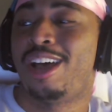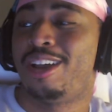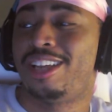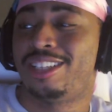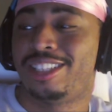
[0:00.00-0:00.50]

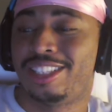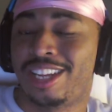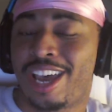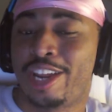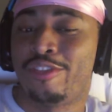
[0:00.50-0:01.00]
Uh,
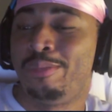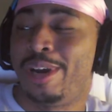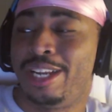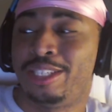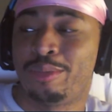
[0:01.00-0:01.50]
not
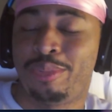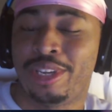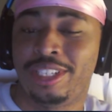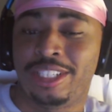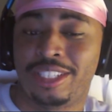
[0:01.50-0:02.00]
everybody's
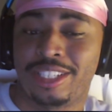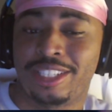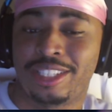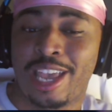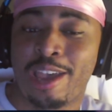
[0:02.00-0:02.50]
opinion is,
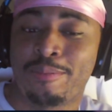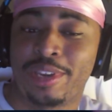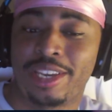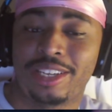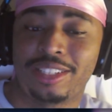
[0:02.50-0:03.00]
is that
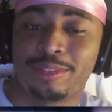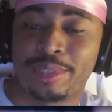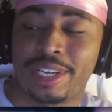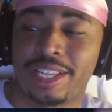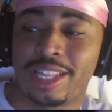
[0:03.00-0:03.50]
big,
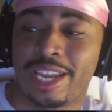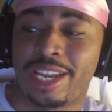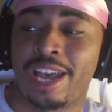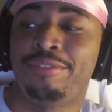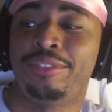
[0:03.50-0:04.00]
but
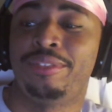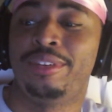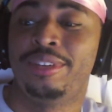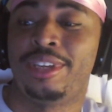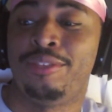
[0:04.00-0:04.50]
like, I, I
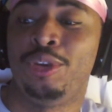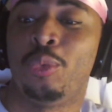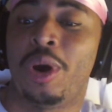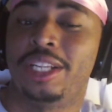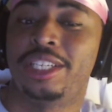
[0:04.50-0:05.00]
mean, if
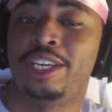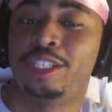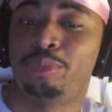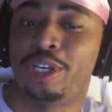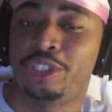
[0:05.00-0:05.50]
you want to
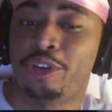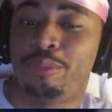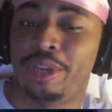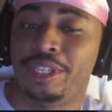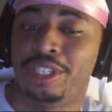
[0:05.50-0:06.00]
express
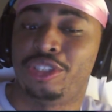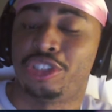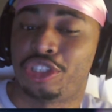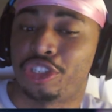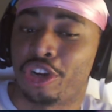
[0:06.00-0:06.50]
your opinion,
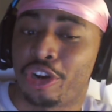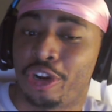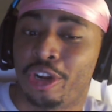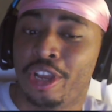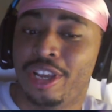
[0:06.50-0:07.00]

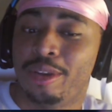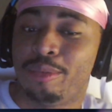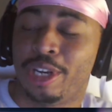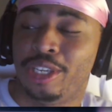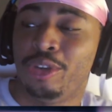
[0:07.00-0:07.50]
sure,
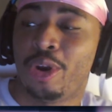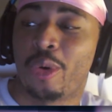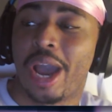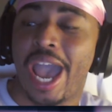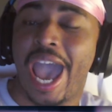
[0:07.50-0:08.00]
but you
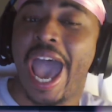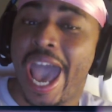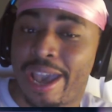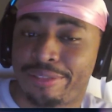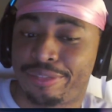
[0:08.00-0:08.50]
don't
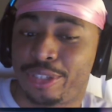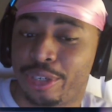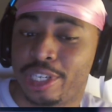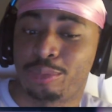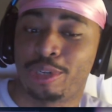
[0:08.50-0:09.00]
have
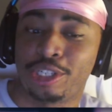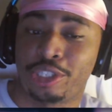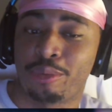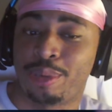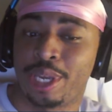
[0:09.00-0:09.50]
to express
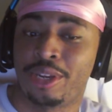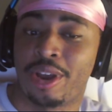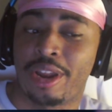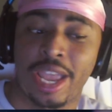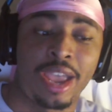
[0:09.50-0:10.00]
your opinion
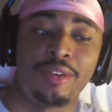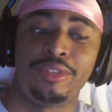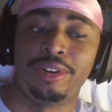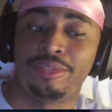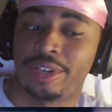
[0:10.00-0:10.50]
on
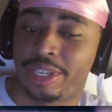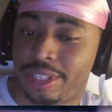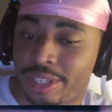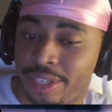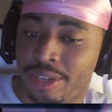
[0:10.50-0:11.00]
every I, fucking
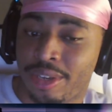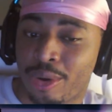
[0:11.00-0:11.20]
thing